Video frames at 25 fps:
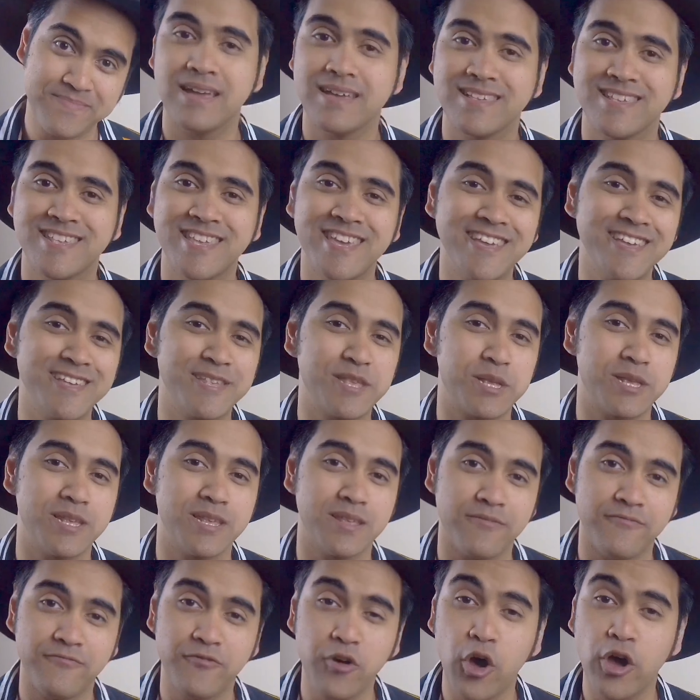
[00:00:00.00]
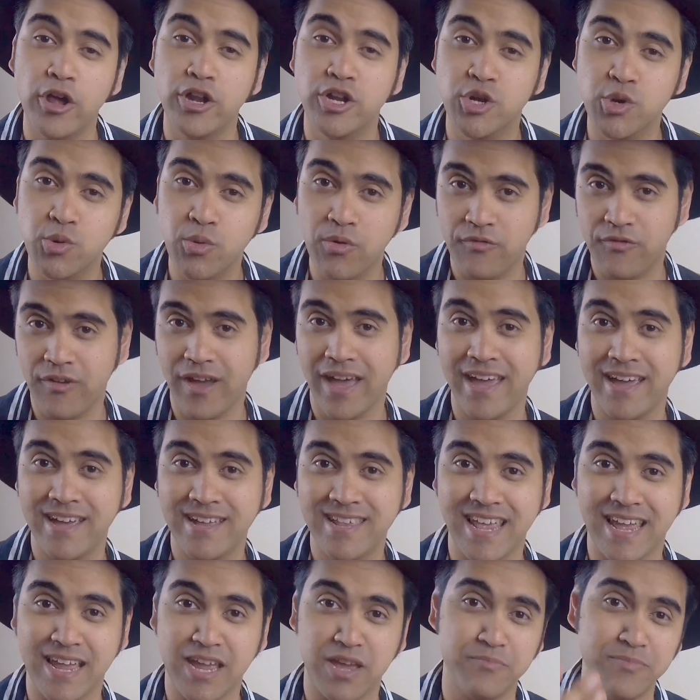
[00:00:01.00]
Seeing as this is a virtual effect
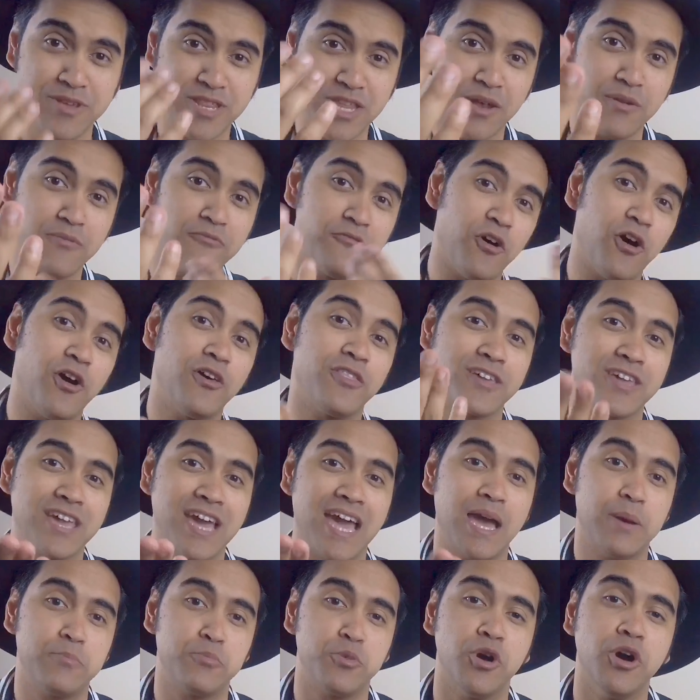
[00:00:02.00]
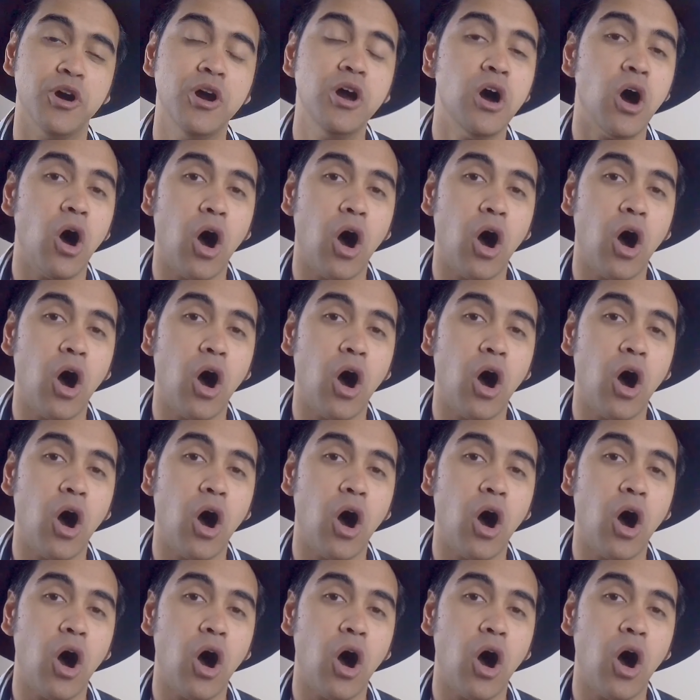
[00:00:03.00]
and can be done via the camera,